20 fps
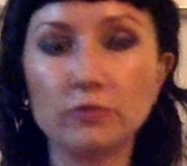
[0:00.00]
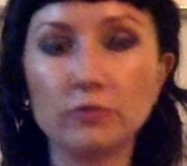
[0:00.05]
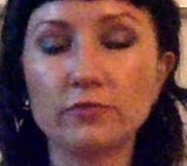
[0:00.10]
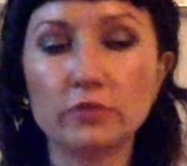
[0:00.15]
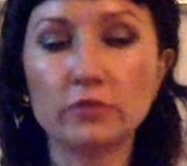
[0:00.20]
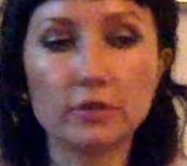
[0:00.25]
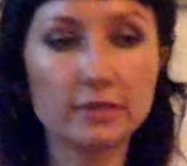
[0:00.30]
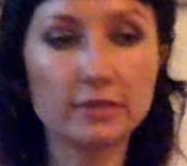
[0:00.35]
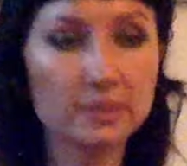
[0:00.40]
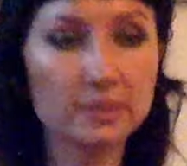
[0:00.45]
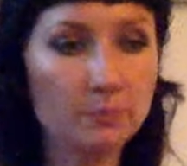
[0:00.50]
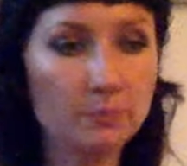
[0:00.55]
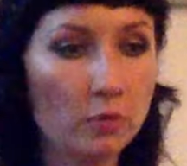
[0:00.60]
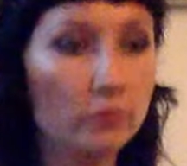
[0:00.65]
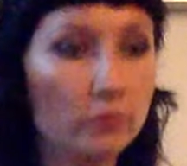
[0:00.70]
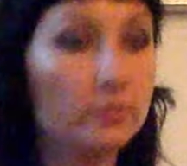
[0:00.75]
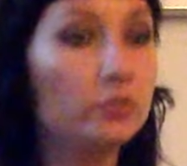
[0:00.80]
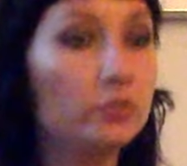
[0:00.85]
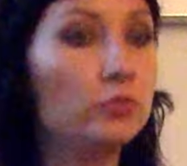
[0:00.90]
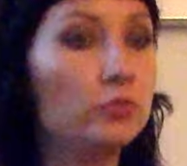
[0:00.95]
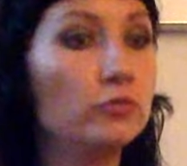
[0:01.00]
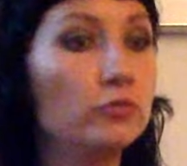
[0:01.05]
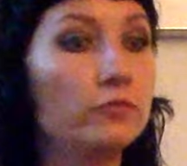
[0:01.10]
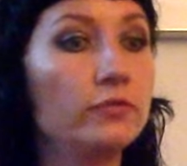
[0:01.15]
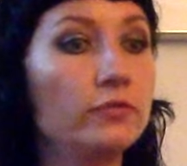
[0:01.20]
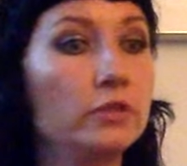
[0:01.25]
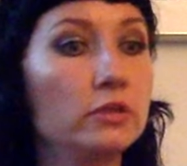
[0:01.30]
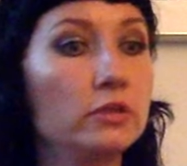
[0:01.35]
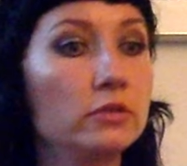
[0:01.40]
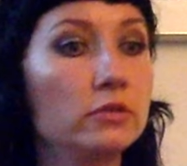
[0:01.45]
You feel exposed. You
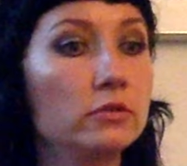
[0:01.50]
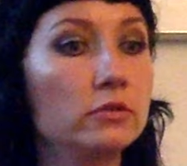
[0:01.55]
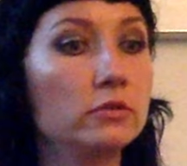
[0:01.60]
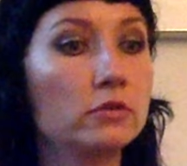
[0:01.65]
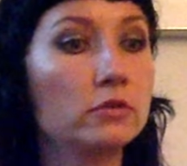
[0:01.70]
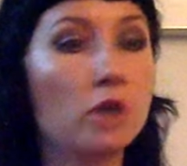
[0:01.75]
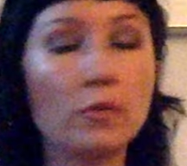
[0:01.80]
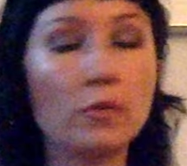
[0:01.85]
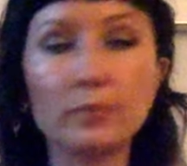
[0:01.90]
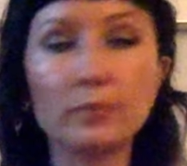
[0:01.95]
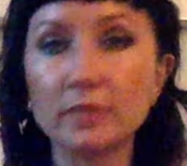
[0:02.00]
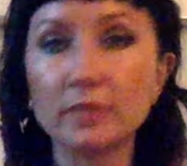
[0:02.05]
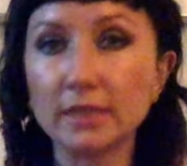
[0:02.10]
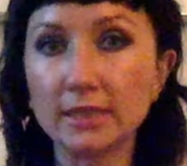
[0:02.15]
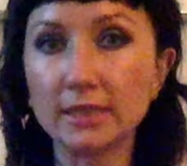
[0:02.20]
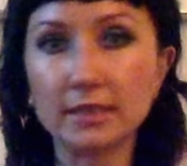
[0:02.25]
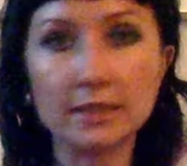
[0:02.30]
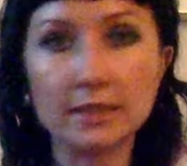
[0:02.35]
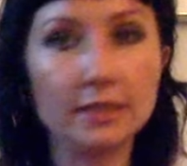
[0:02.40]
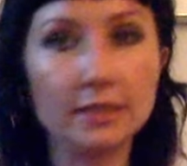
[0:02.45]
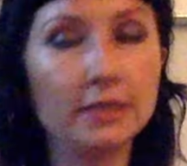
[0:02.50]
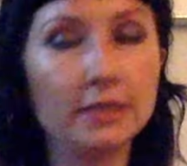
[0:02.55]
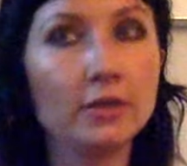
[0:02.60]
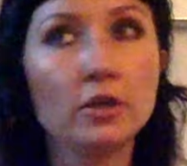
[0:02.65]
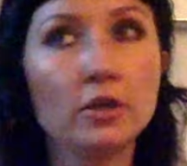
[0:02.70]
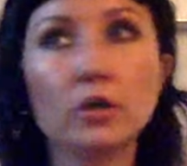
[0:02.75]
feel completely,